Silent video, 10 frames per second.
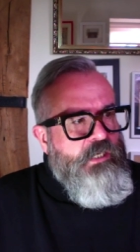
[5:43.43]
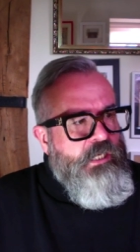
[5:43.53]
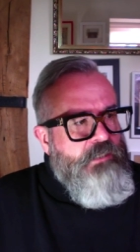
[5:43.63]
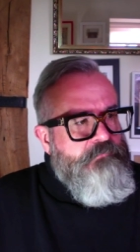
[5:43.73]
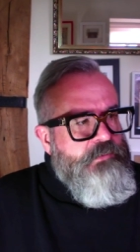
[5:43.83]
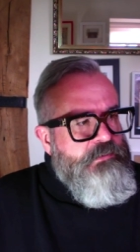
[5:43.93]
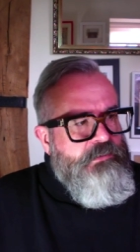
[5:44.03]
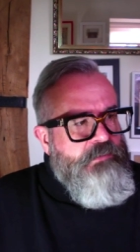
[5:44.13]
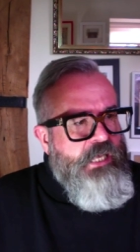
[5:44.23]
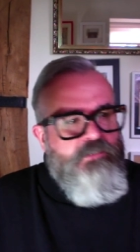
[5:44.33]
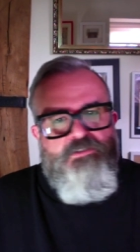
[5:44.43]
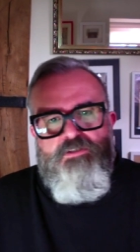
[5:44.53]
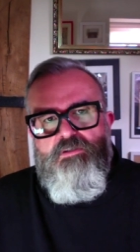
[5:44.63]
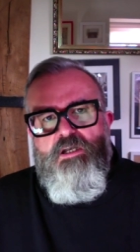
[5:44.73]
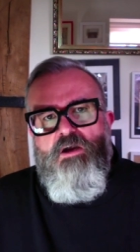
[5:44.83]
Alan
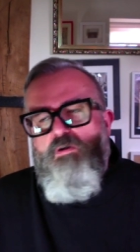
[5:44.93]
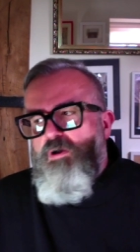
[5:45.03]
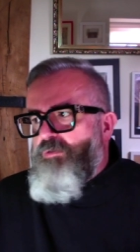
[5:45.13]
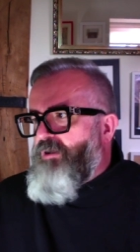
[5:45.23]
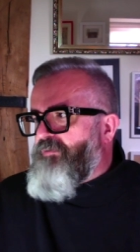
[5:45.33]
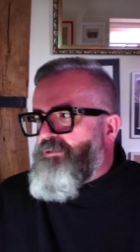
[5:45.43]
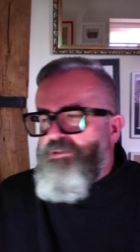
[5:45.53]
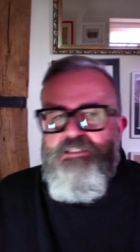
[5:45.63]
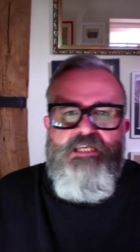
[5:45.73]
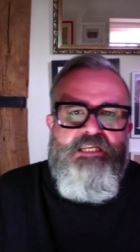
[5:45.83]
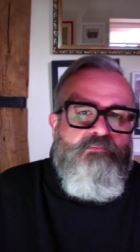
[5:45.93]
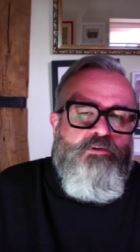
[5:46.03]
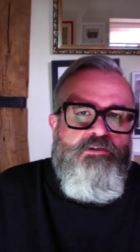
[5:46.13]
Sugar or whoever, just anybody.